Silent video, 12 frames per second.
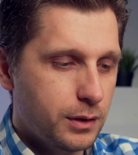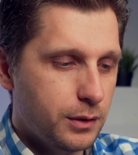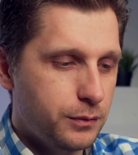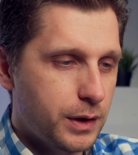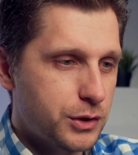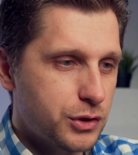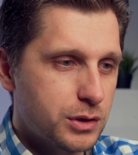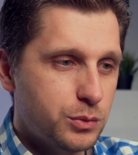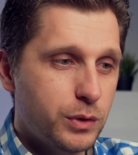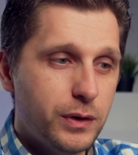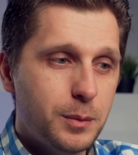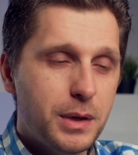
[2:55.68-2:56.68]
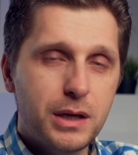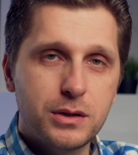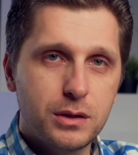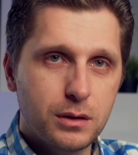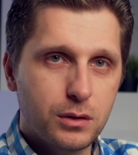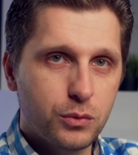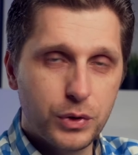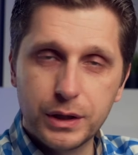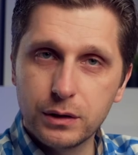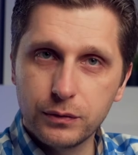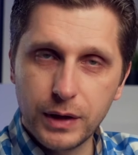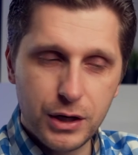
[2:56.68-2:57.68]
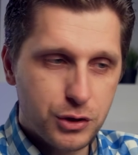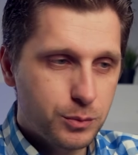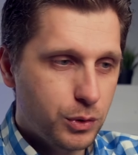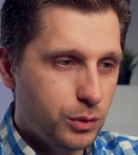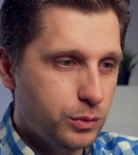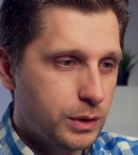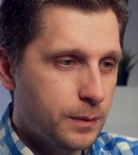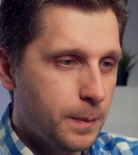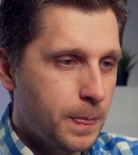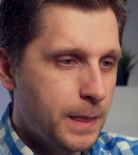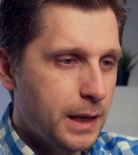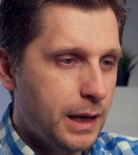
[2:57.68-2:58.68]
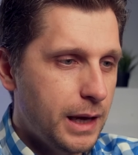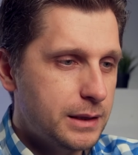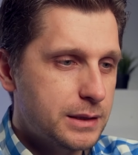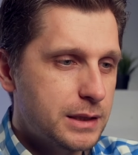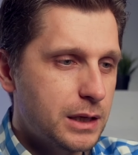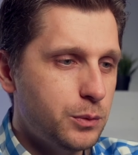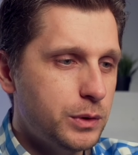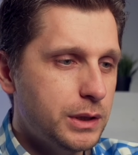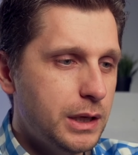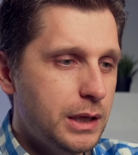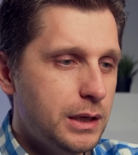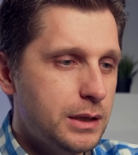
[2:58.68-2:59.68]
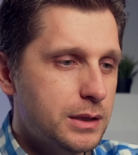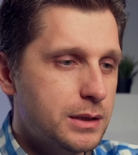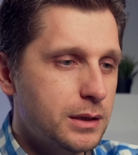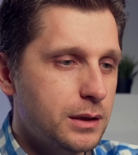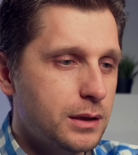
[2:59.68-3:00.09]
functions. One of them is a regular flash mode, and the second one is